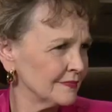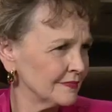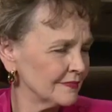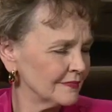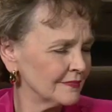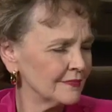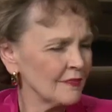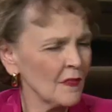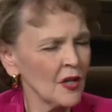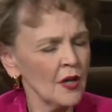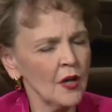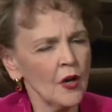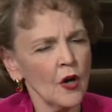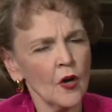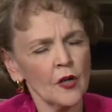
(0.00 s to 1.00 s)
Mm -hmm.
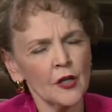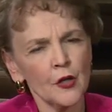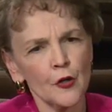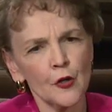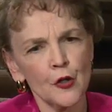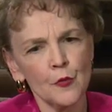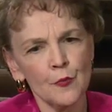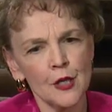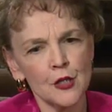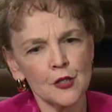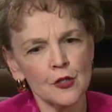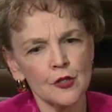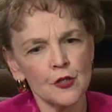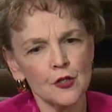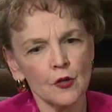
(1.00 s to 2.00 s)
Earlier, you
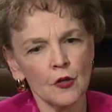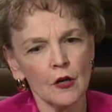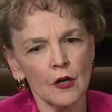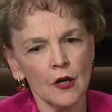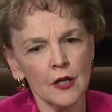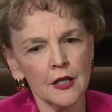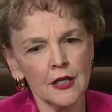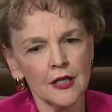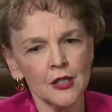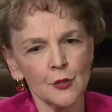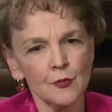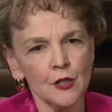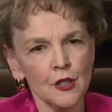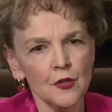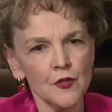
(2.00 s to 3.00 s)
mentioned your audience.
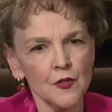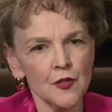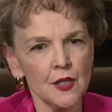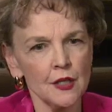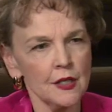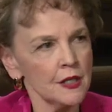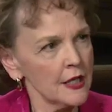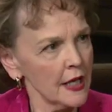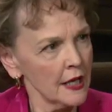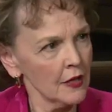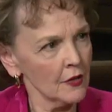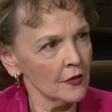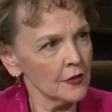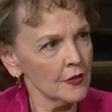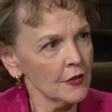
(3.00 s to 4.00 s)
When you sit
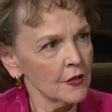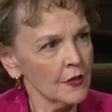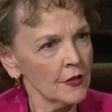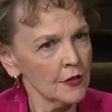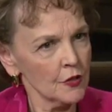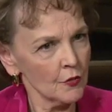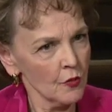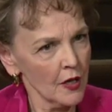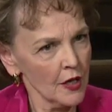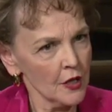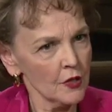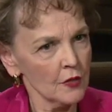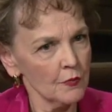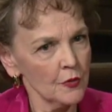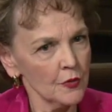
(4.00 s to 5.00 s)
down to write
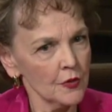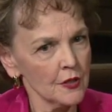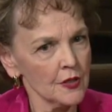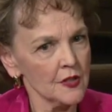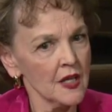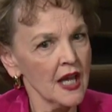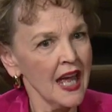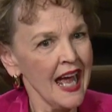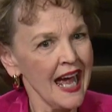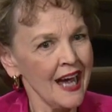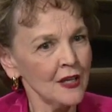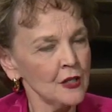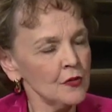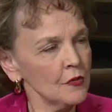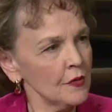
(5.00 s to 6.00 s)
your books, how
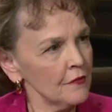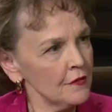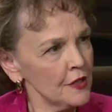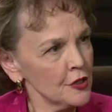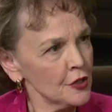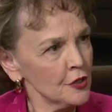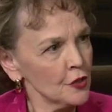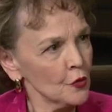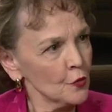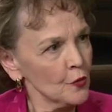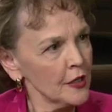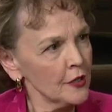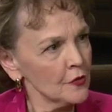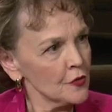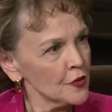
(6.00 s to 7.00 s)
do you envision your
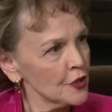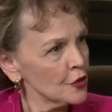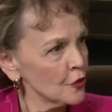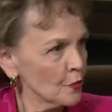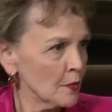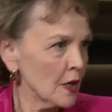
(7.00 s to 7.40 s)
readers in your